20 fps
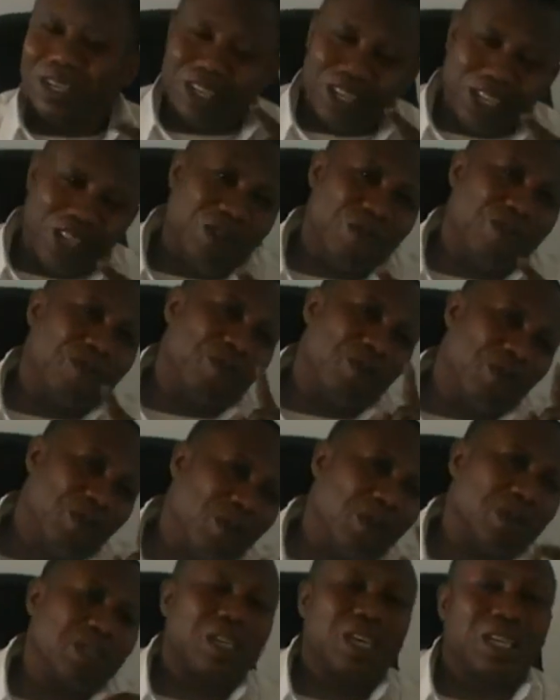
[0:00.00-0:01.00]
if you
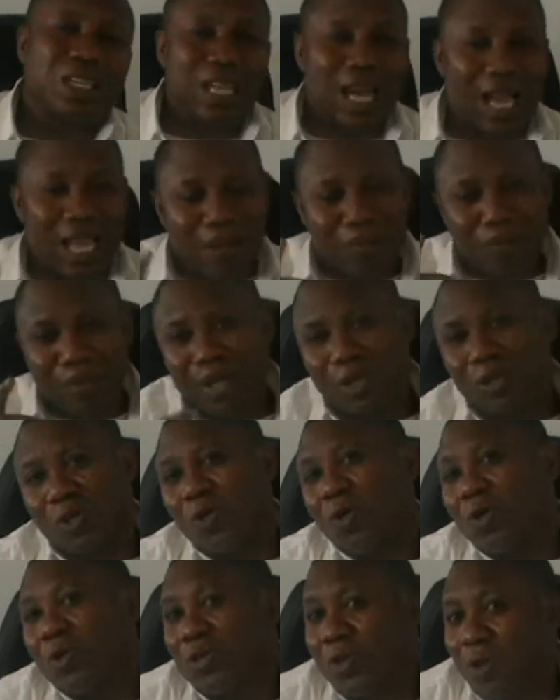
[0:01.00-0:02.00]
don't take time, it may
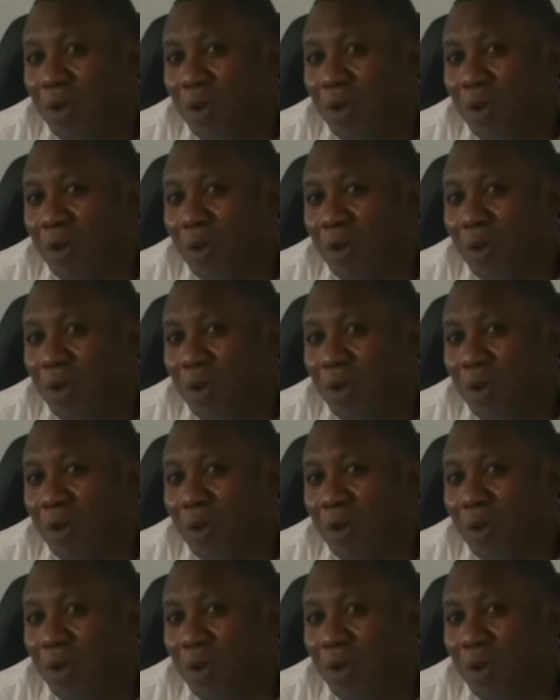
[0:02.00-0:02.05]
turn